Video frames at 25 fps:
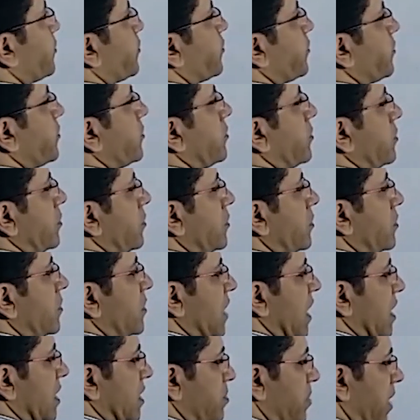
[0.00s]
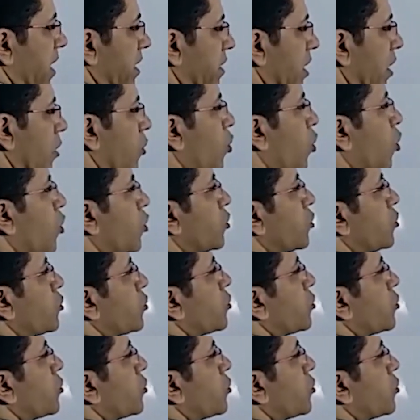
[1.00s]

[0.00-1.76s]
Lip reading: When we say higher centers,